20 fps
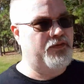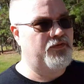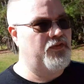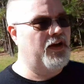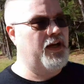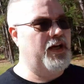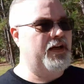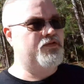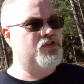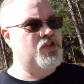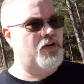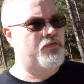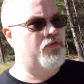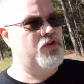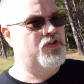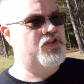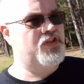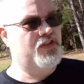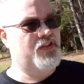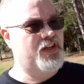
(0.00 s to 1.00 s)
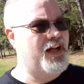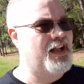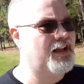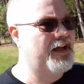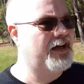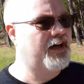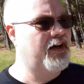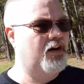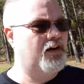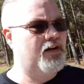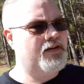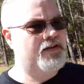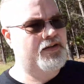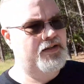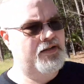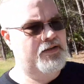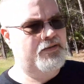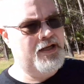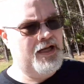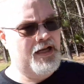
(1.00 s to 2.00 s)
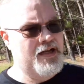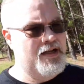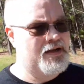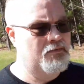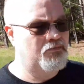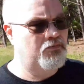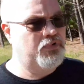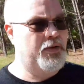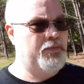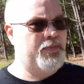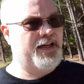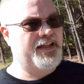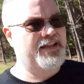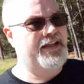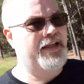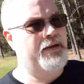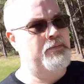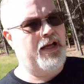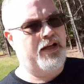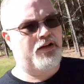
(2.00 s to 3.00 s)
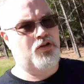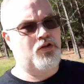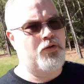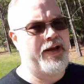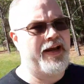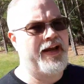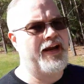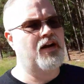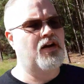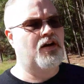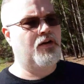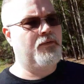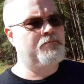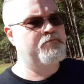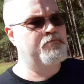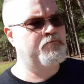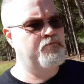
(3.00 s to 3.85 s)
5, Jeffrey Sinclair, played by the late Michael O'Hare,